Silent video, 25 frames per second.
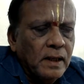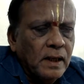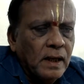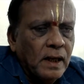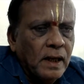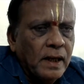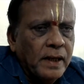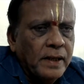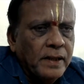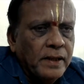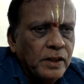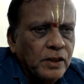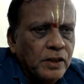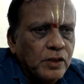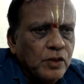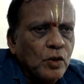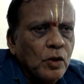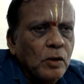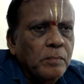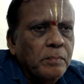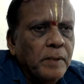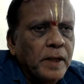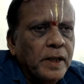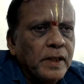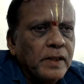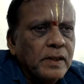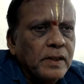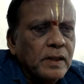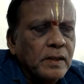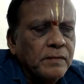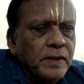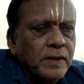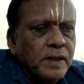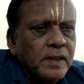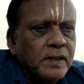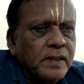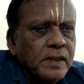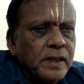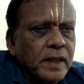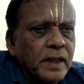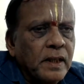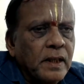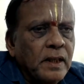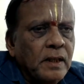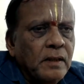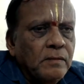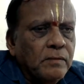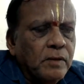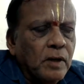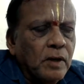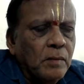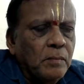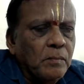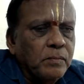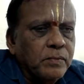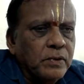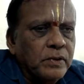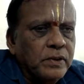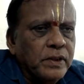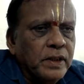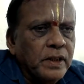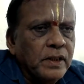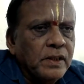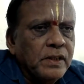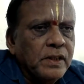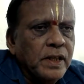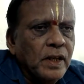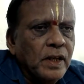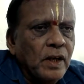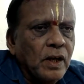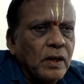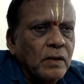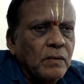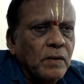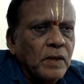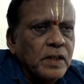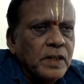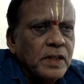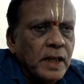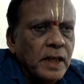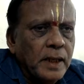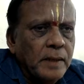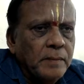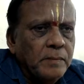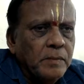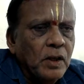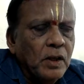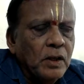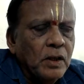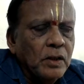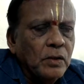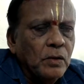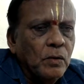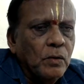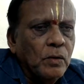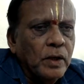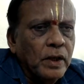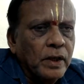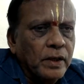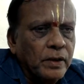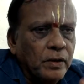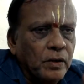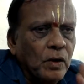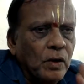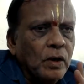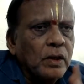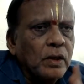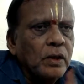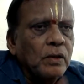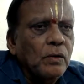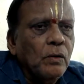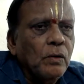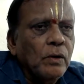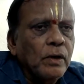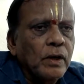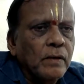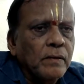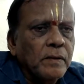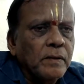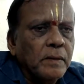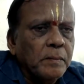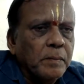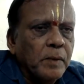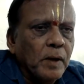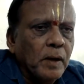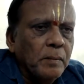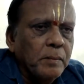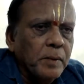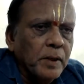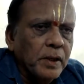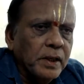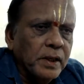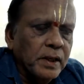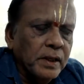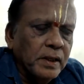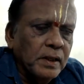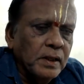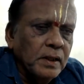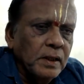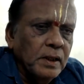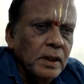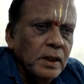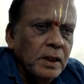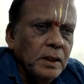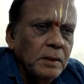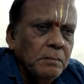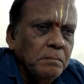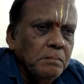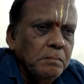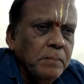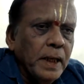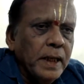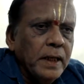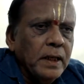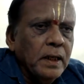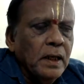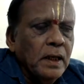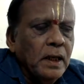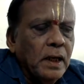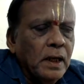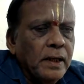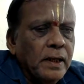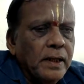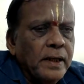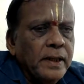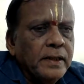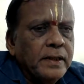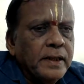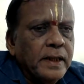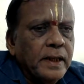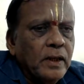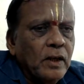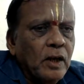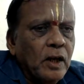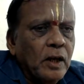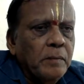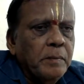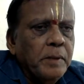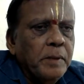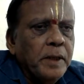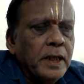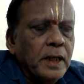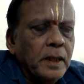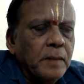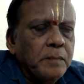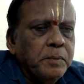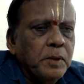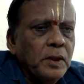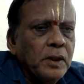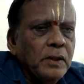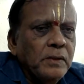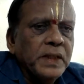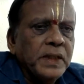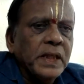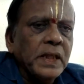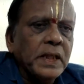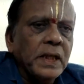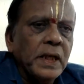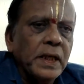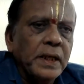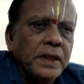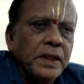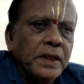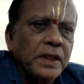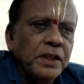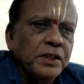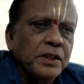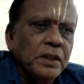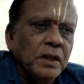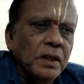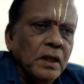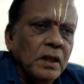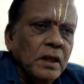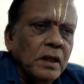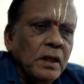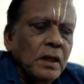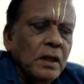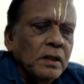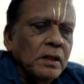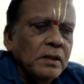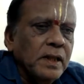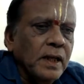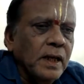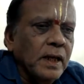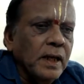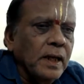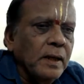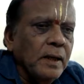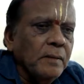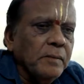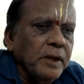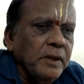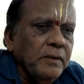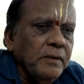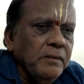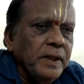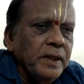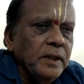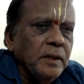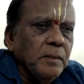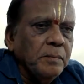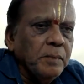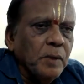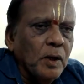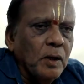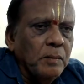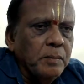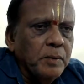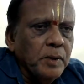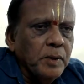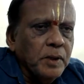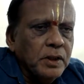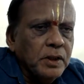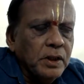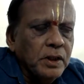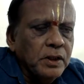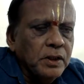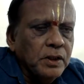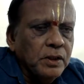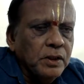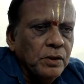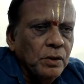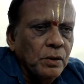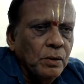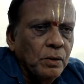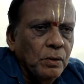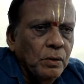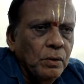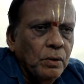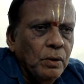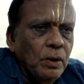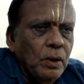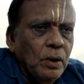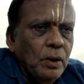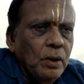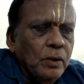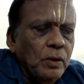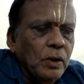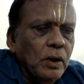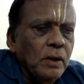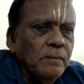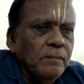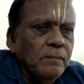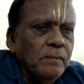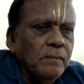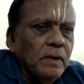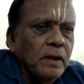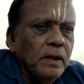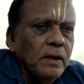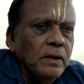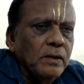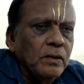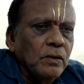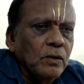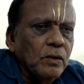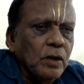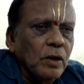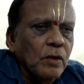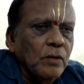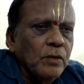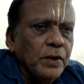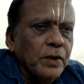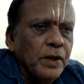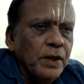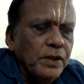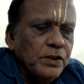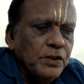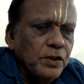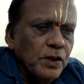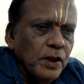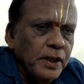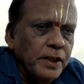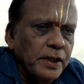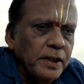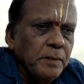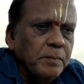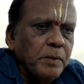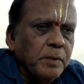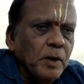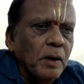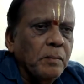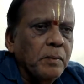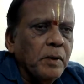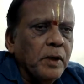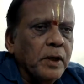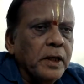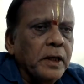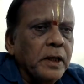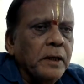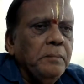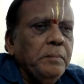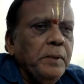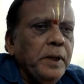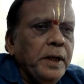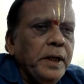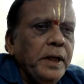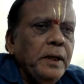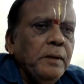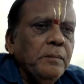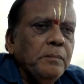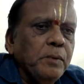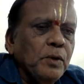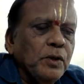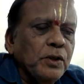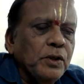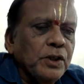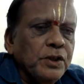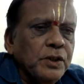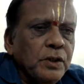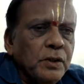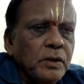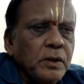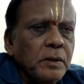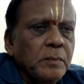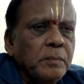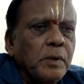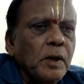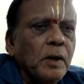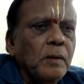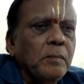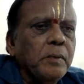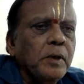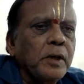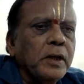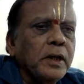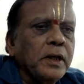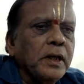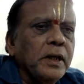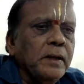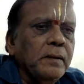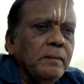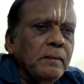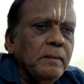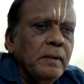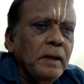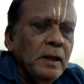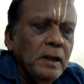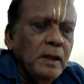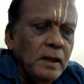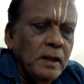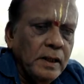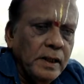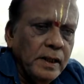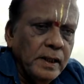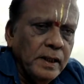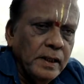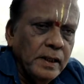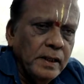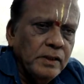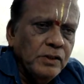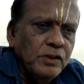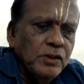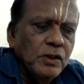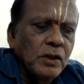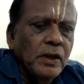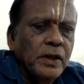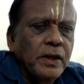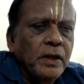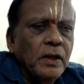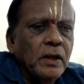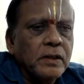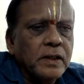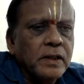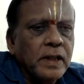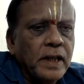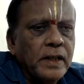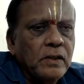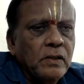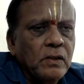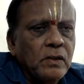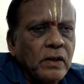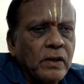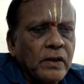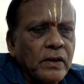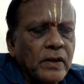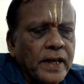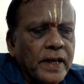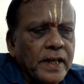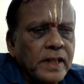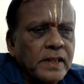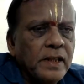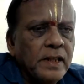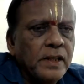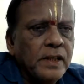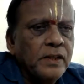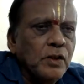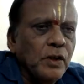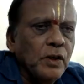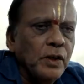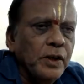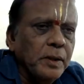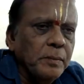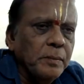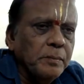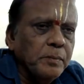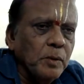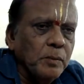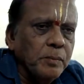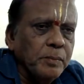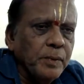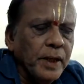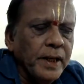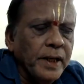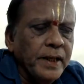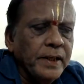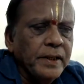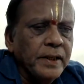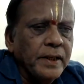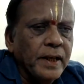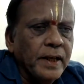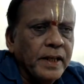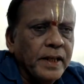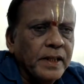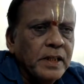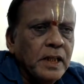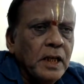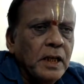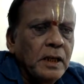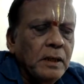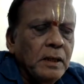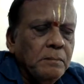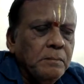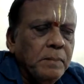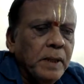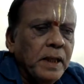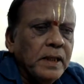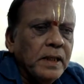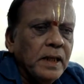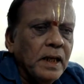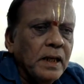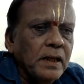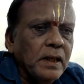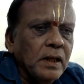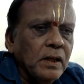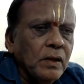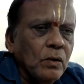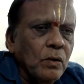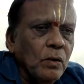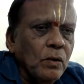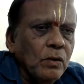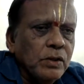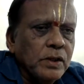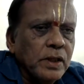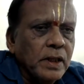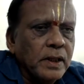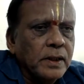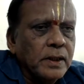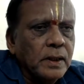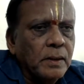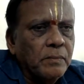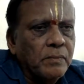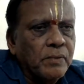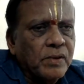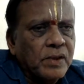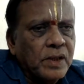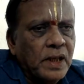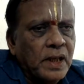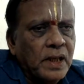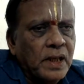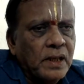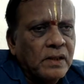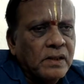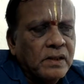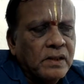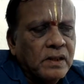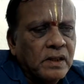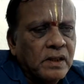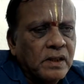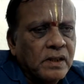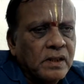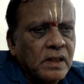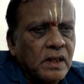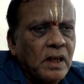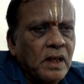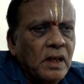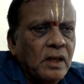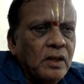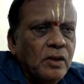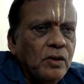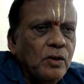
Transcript: disrobe myself and say, from this day onwards, I am not the owner, you are the owner of the property. But it cannot be coupled with a condition, sir, I'm giving the property to you. You have, no doubt you enjoy the property, be in possession of the property, enjoy your title or rights, enjoy your proprietary rights, but under no circumstances you